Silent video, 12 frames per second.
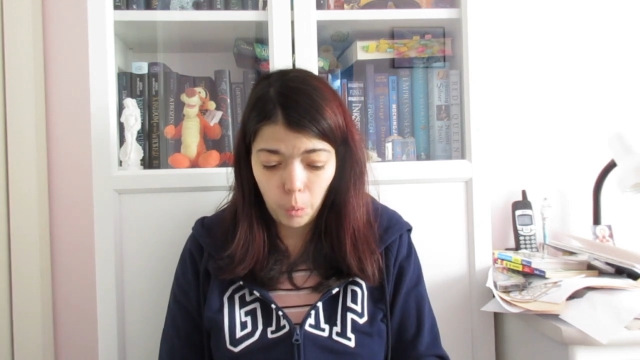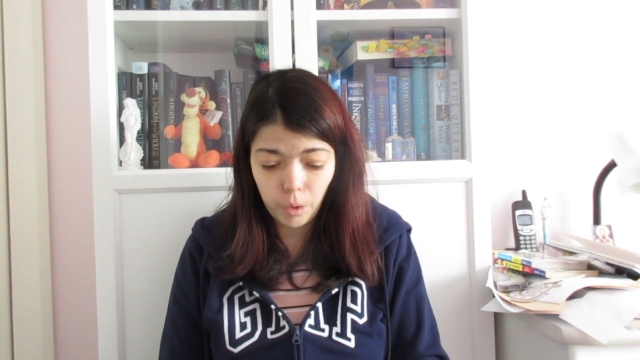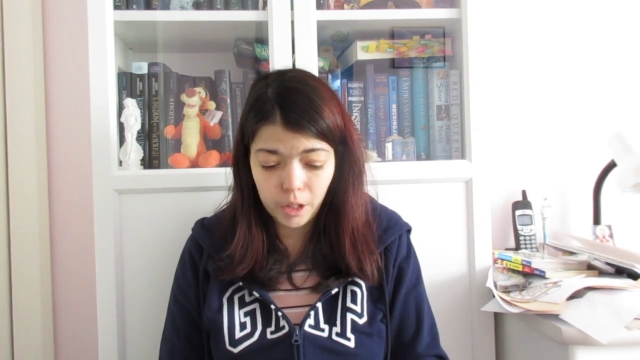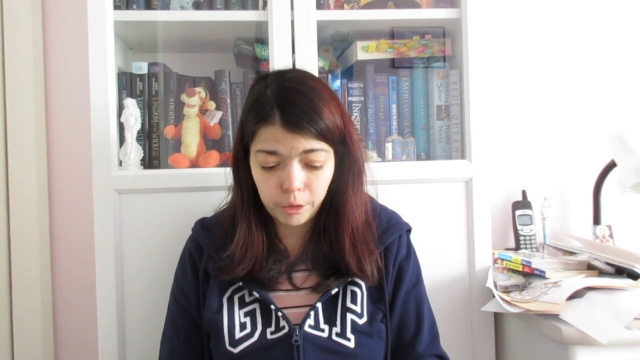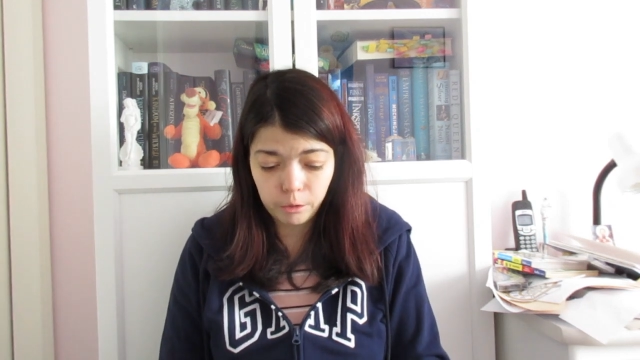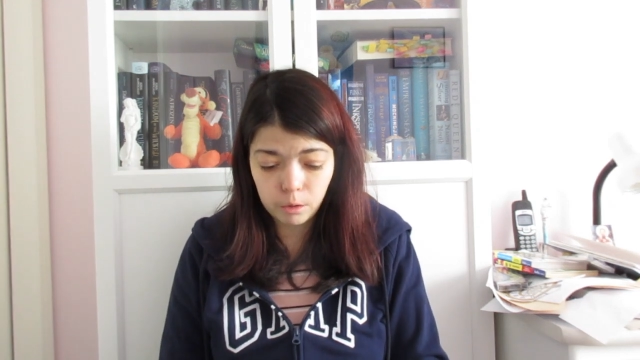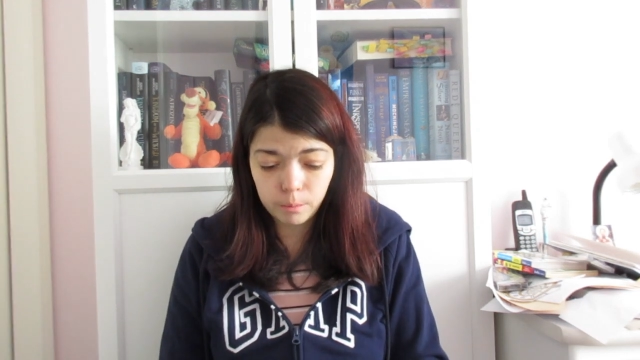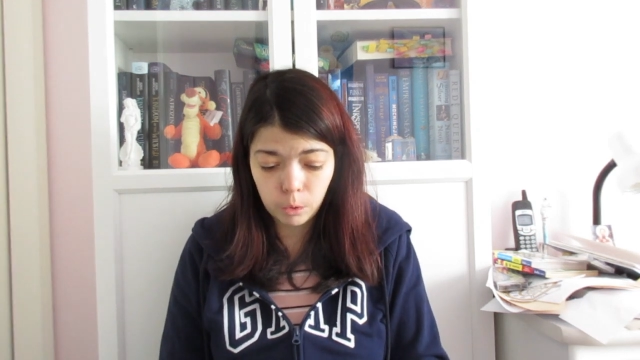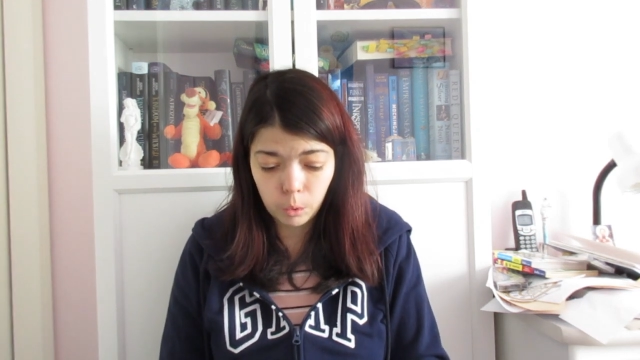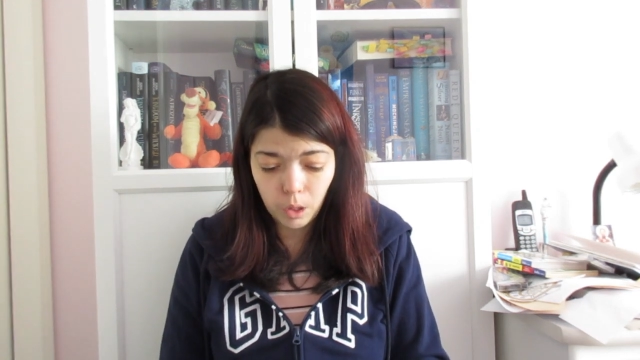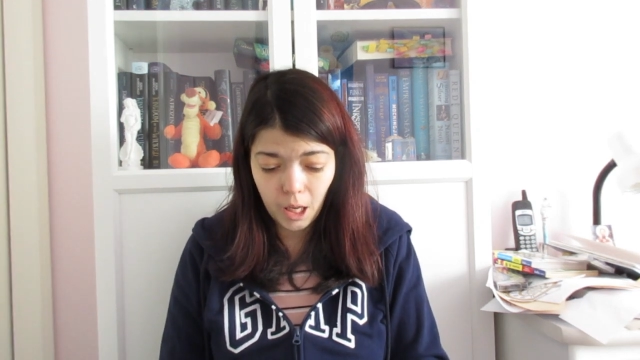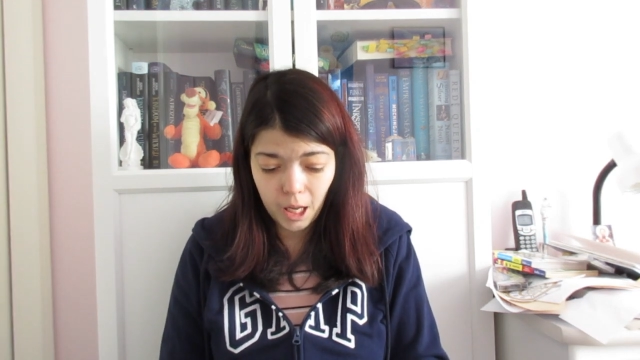When a group
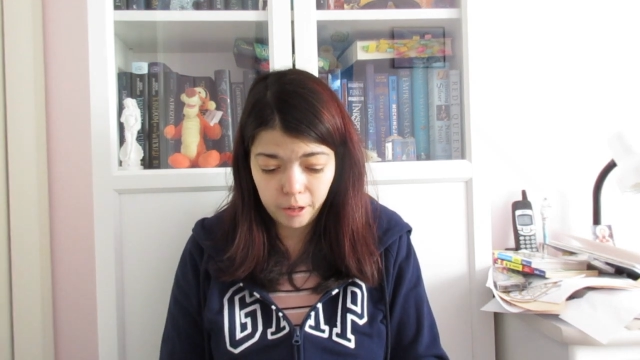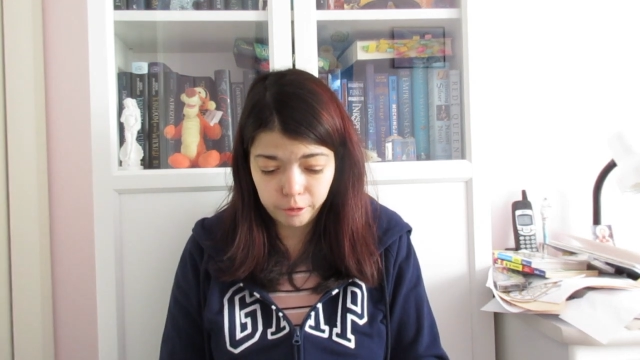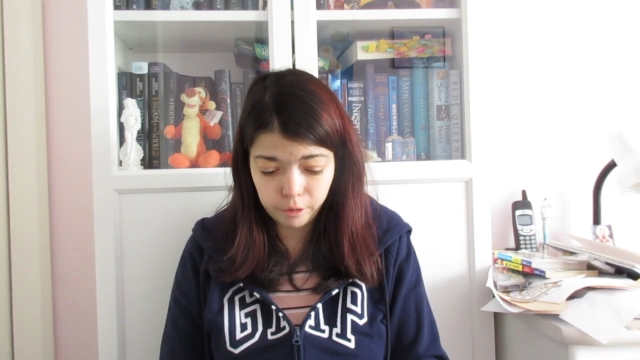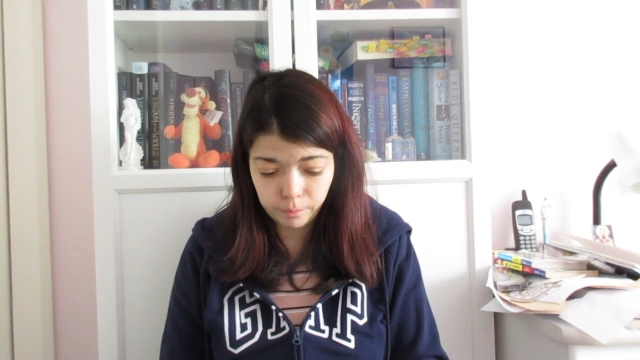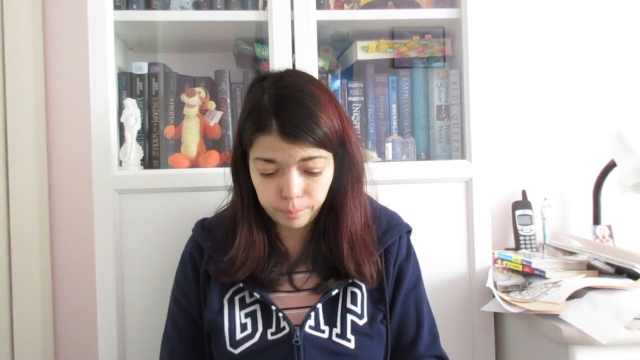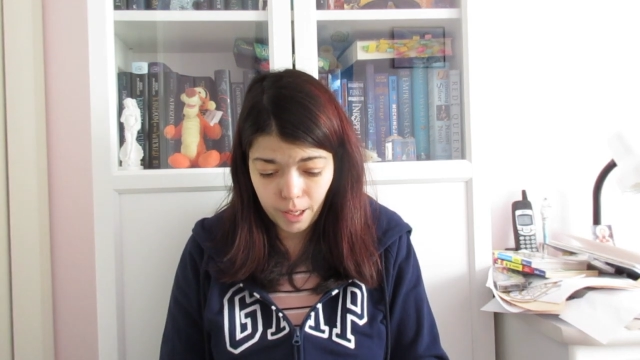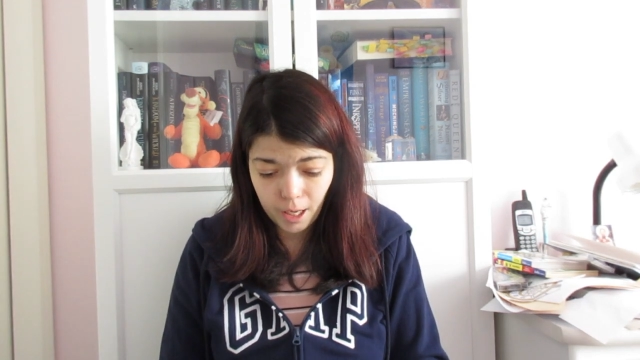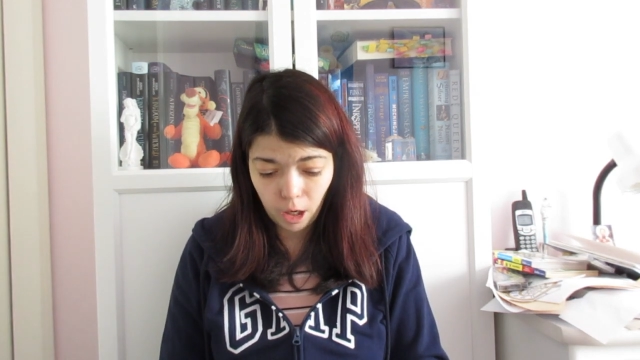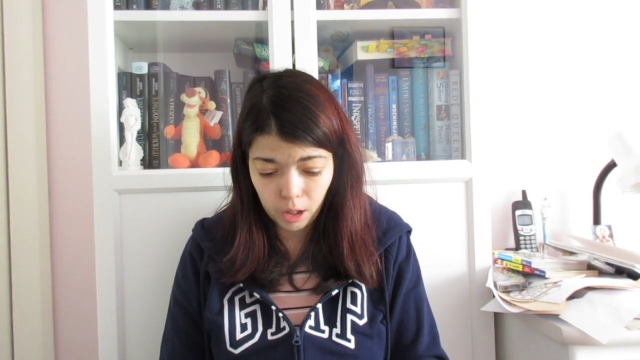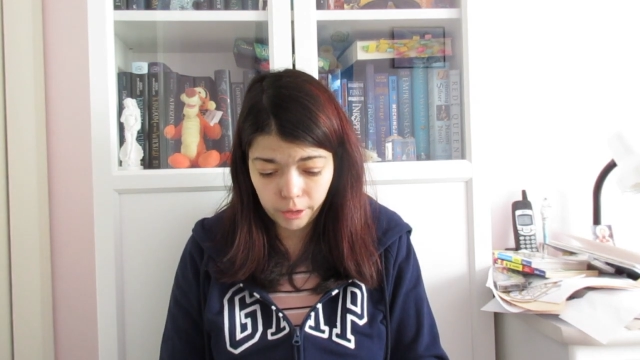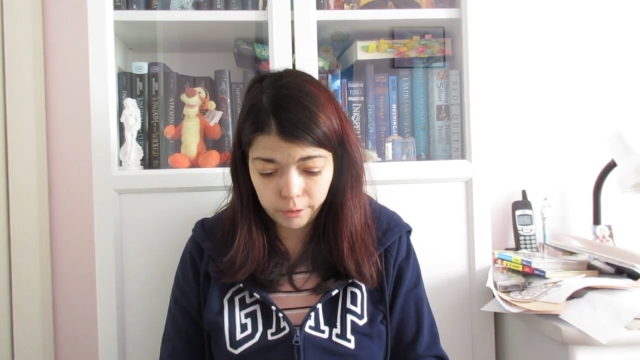who have met on